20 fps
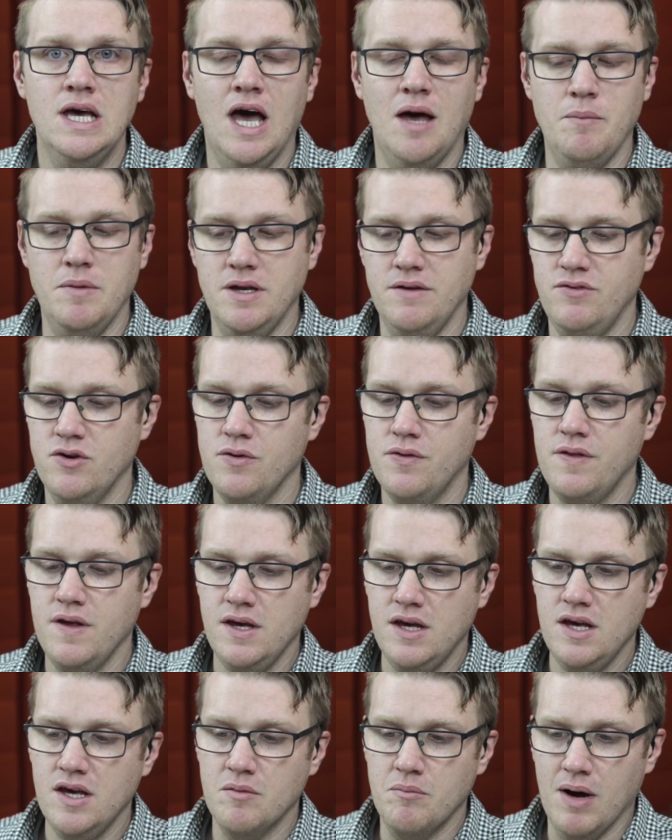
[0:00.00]
I mean, if you're
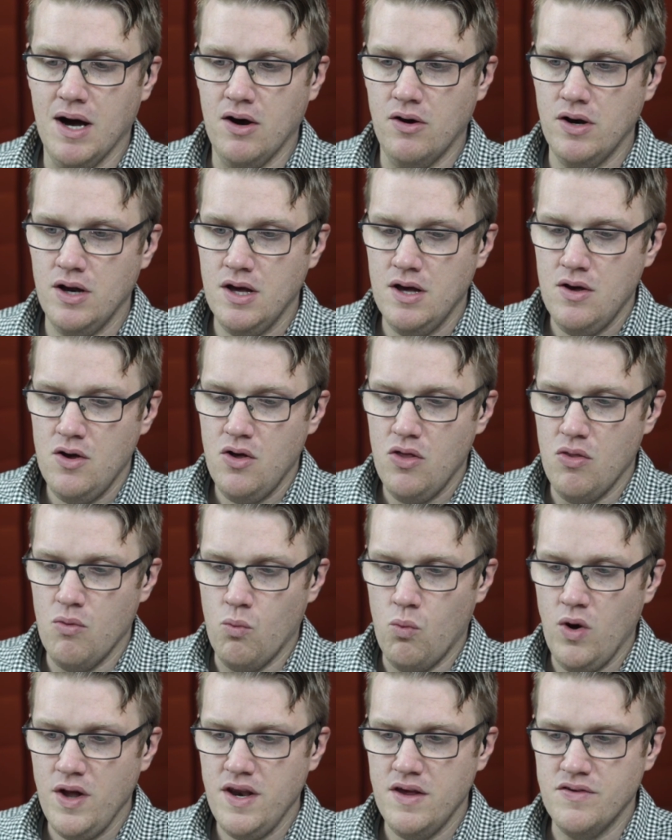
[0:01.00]
thinking about
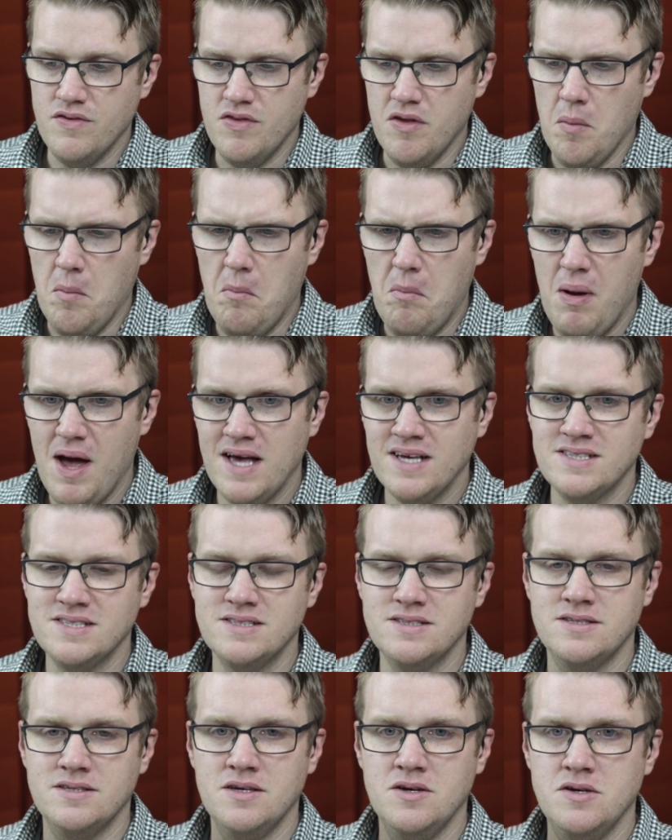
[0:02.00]
what is the
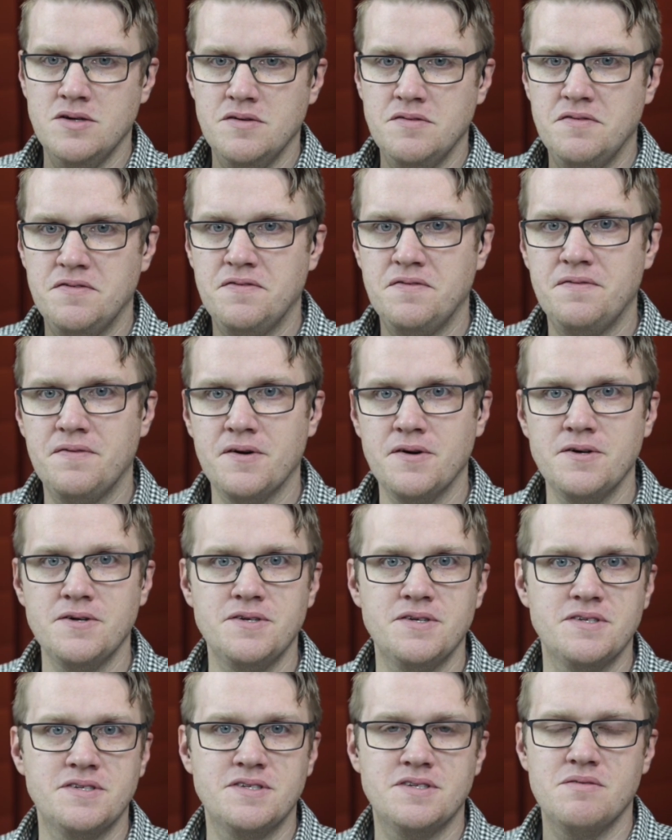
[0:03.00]
best
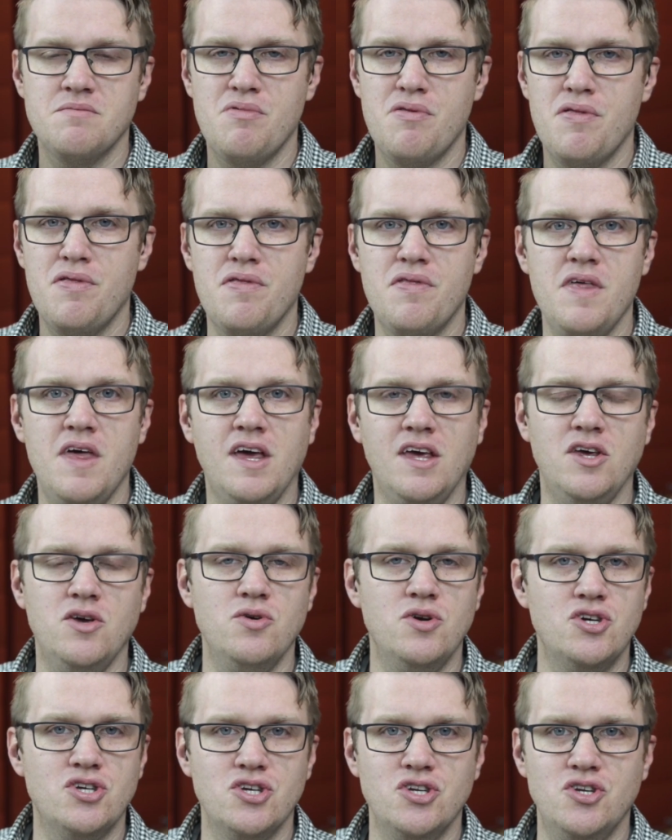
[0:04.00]
first thing you
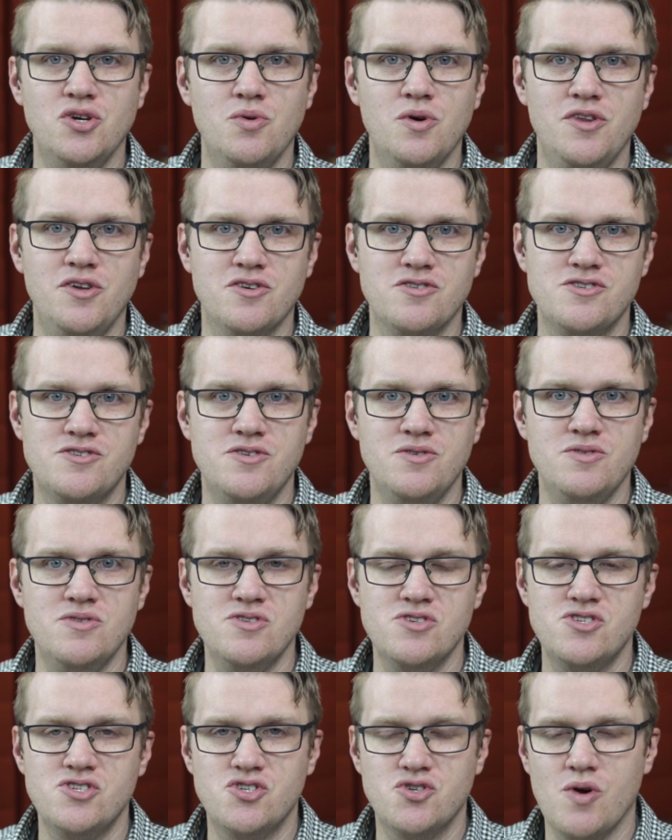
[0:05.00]
should do with your
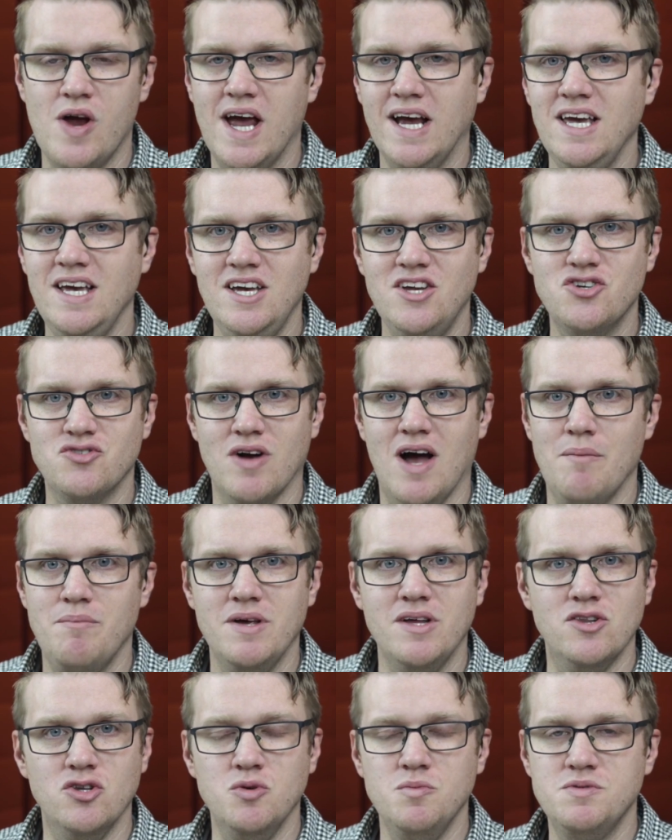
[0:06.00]
students, dragging and
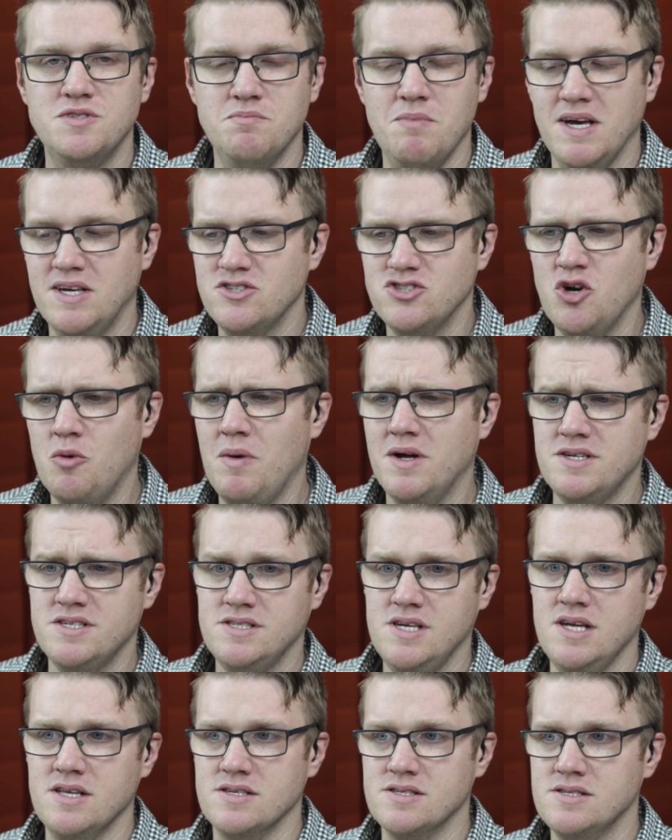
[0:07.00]
dropping loops makes so much
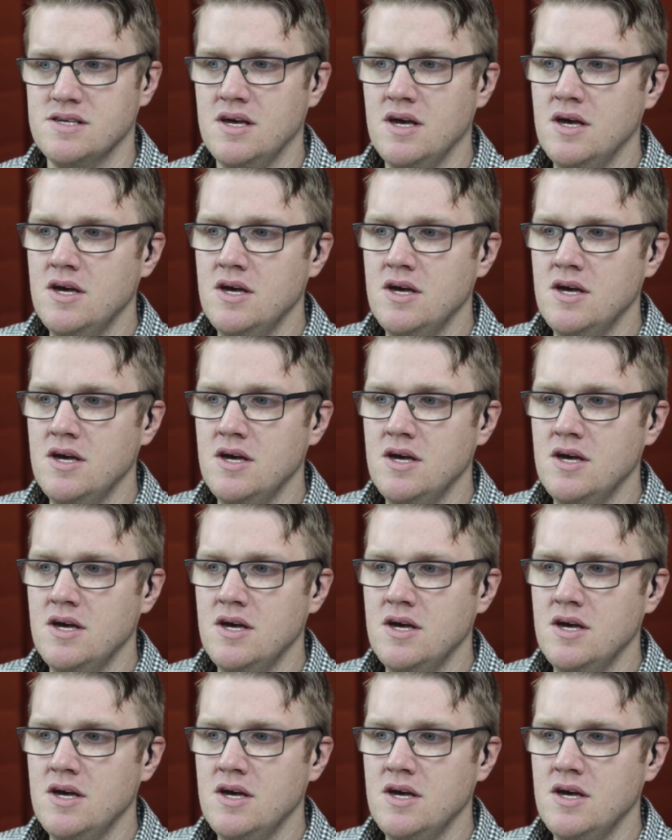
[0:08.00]
sense.